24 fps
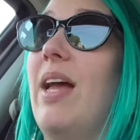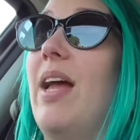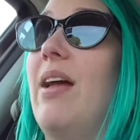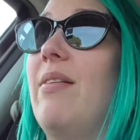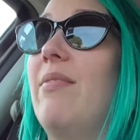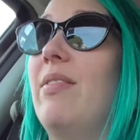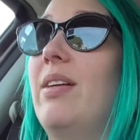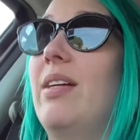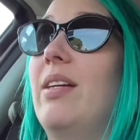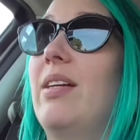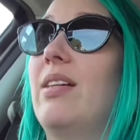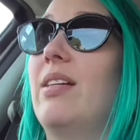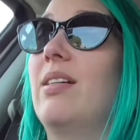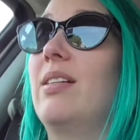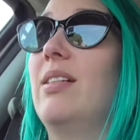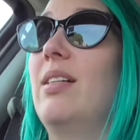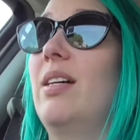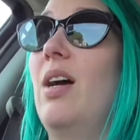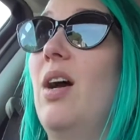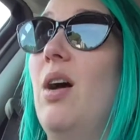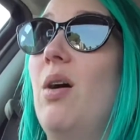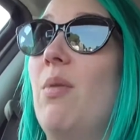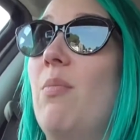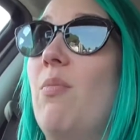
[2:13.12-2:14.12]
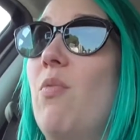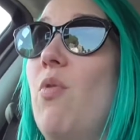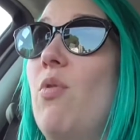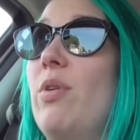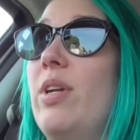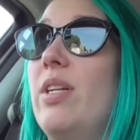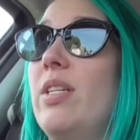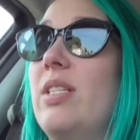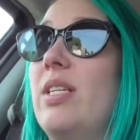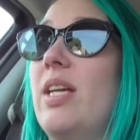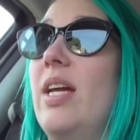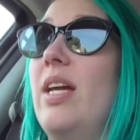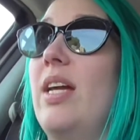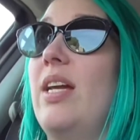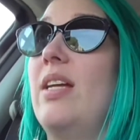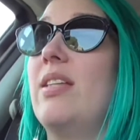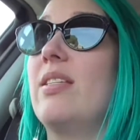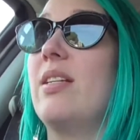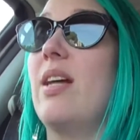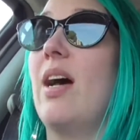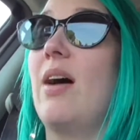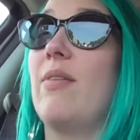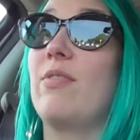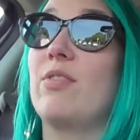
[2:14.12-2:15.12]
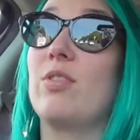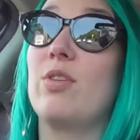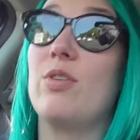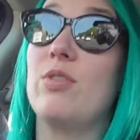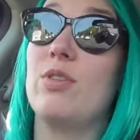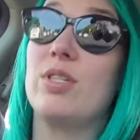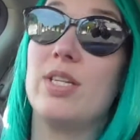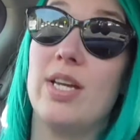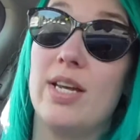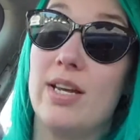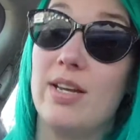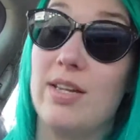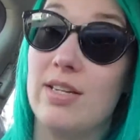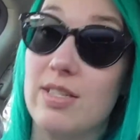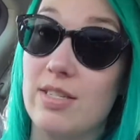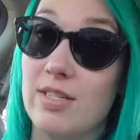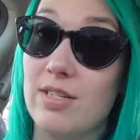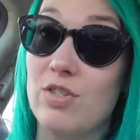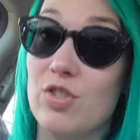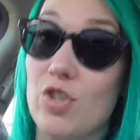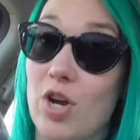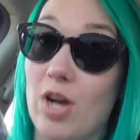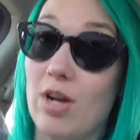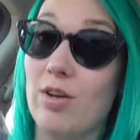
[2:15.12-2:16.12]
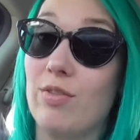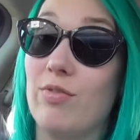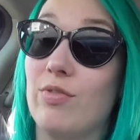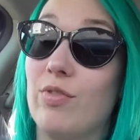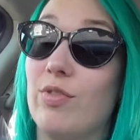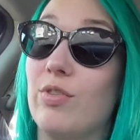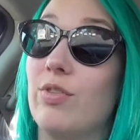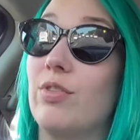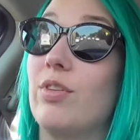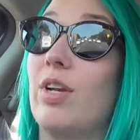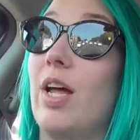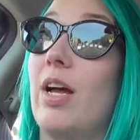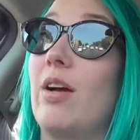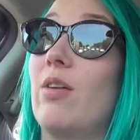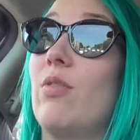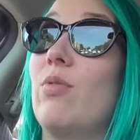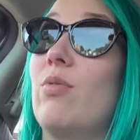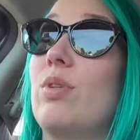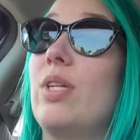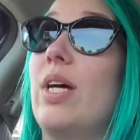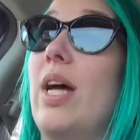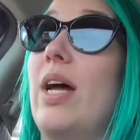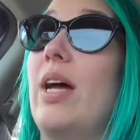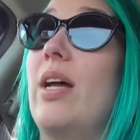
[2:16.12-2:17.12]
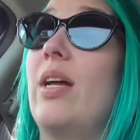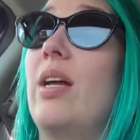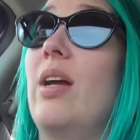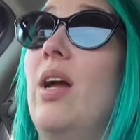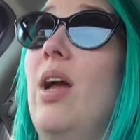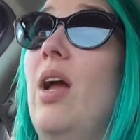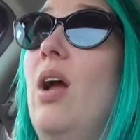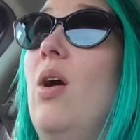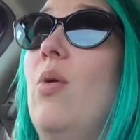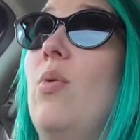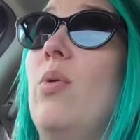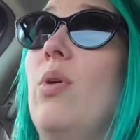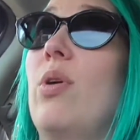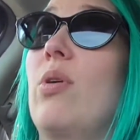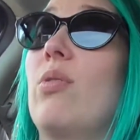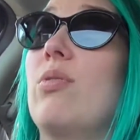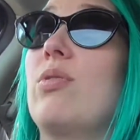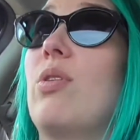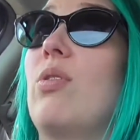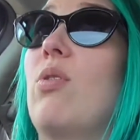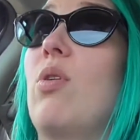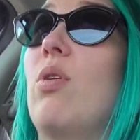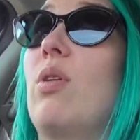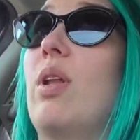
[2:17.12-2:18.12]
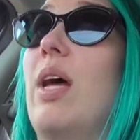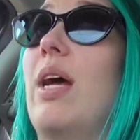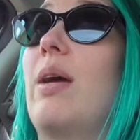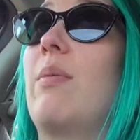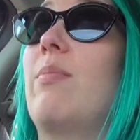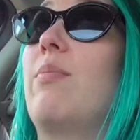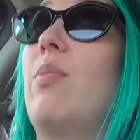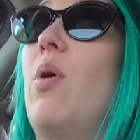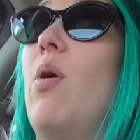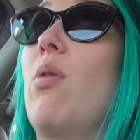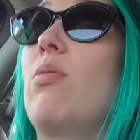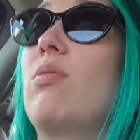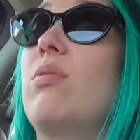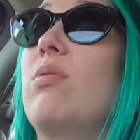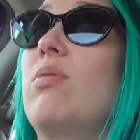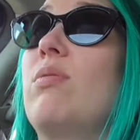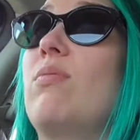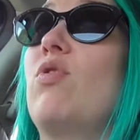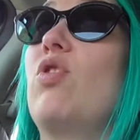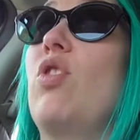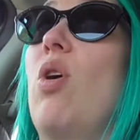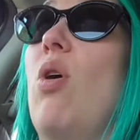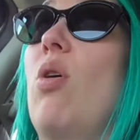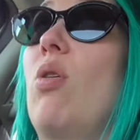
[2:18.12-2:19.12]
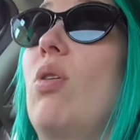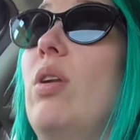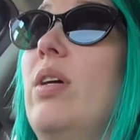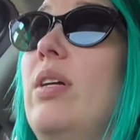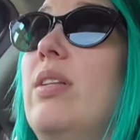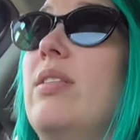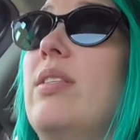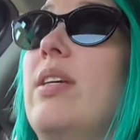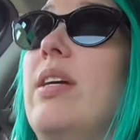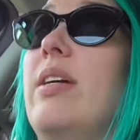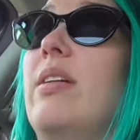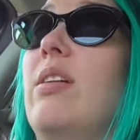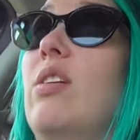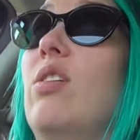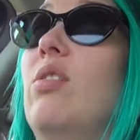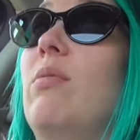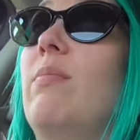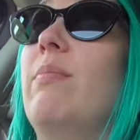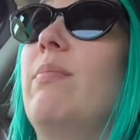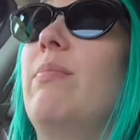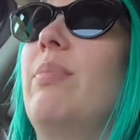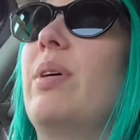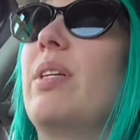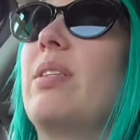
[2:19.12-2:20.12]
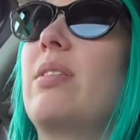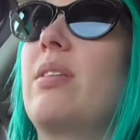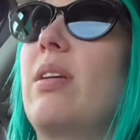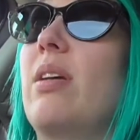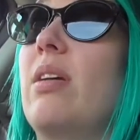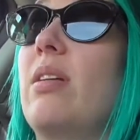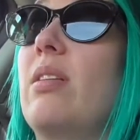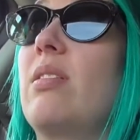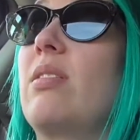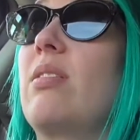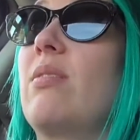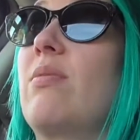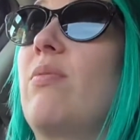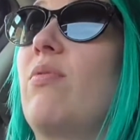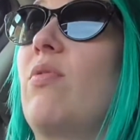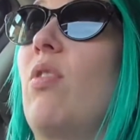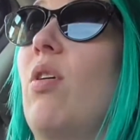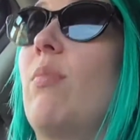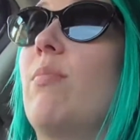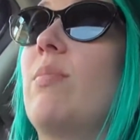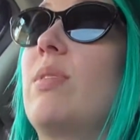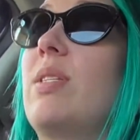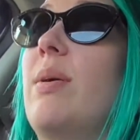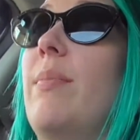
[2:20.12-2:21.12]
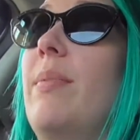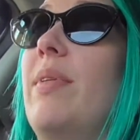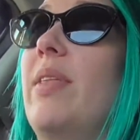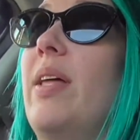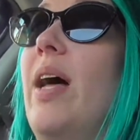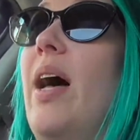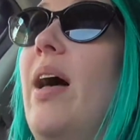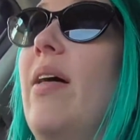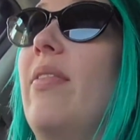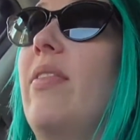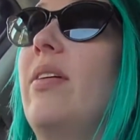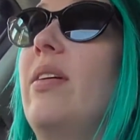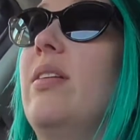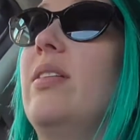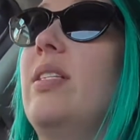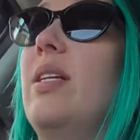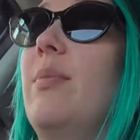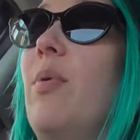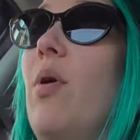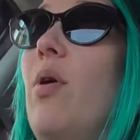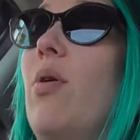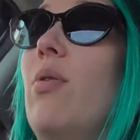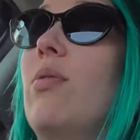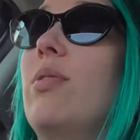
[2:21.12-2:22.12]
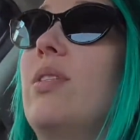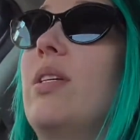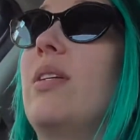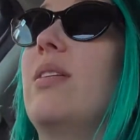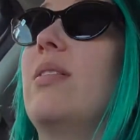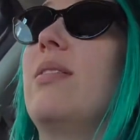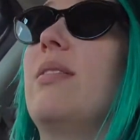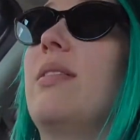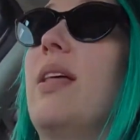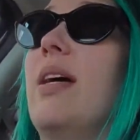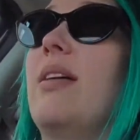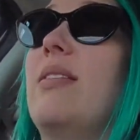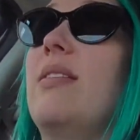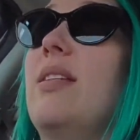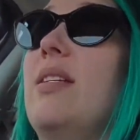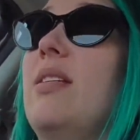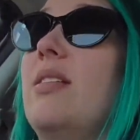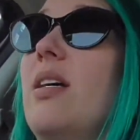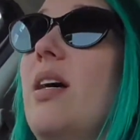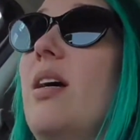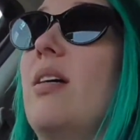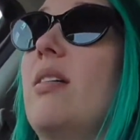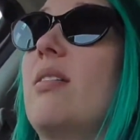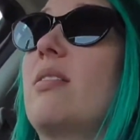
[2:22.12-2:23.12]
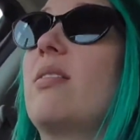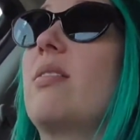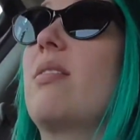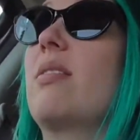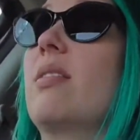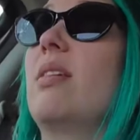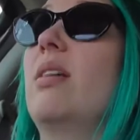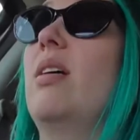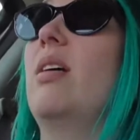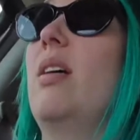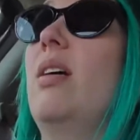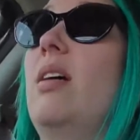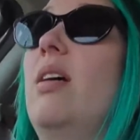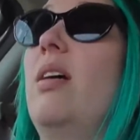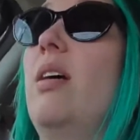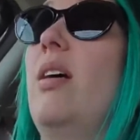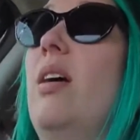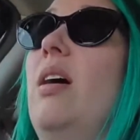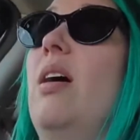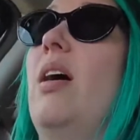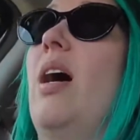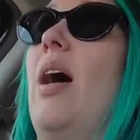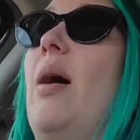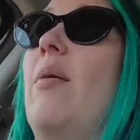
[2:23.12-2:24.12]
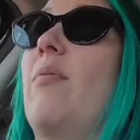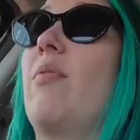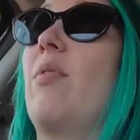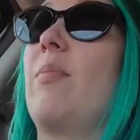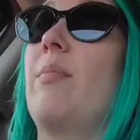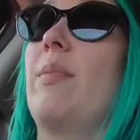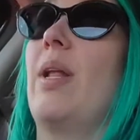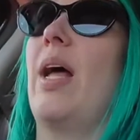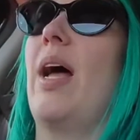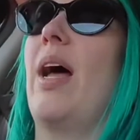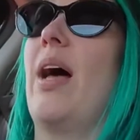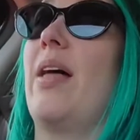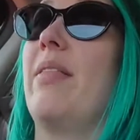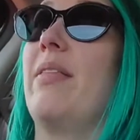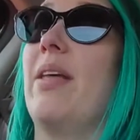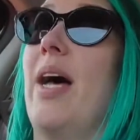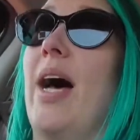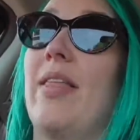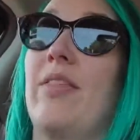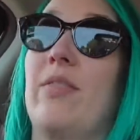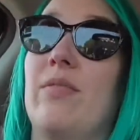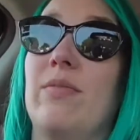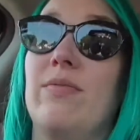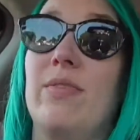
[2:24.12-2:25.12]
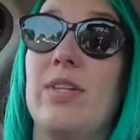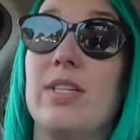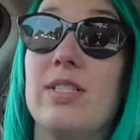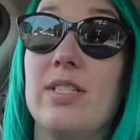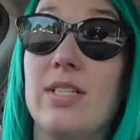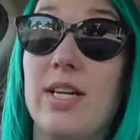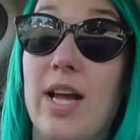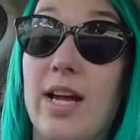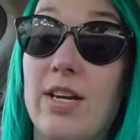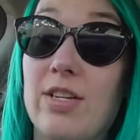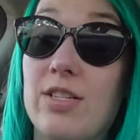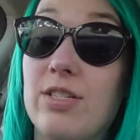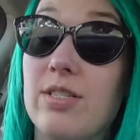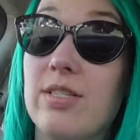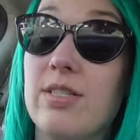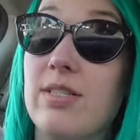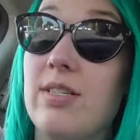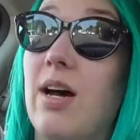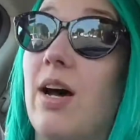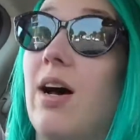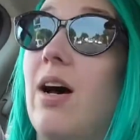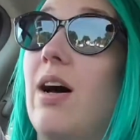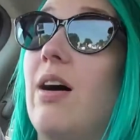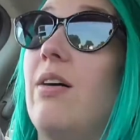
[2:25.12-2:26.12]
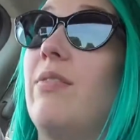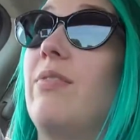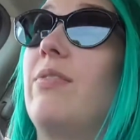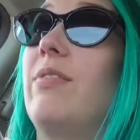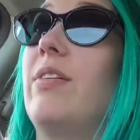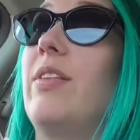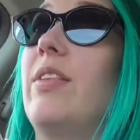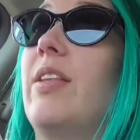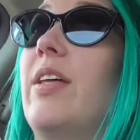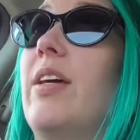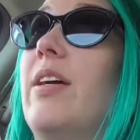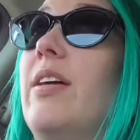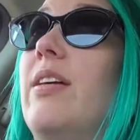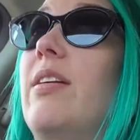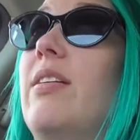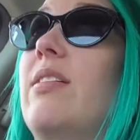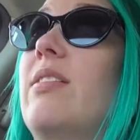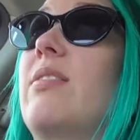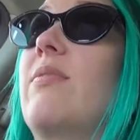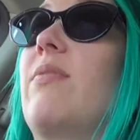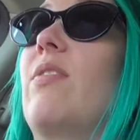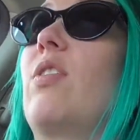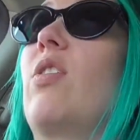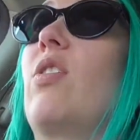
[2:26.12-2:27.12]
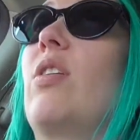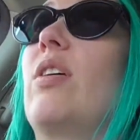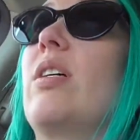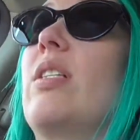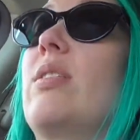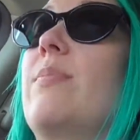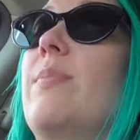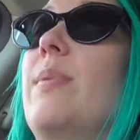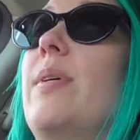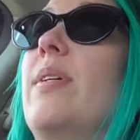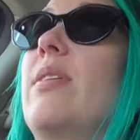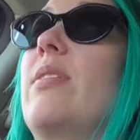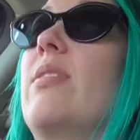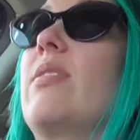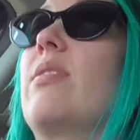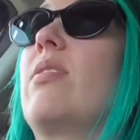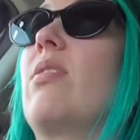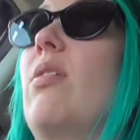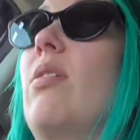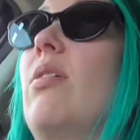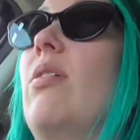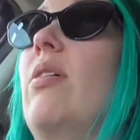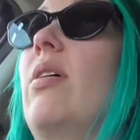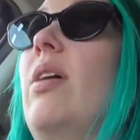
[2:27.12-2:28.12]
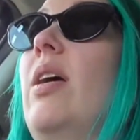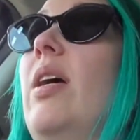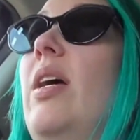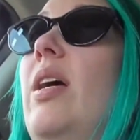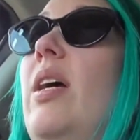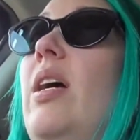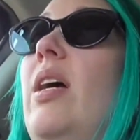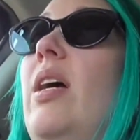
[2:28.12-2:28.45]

having morning teas and afternoon teas and junk food like all day. We also got like boxes of chocolates and biscuits from some of the other depots that they sent us, from like other investigation staff and things for Christmas. So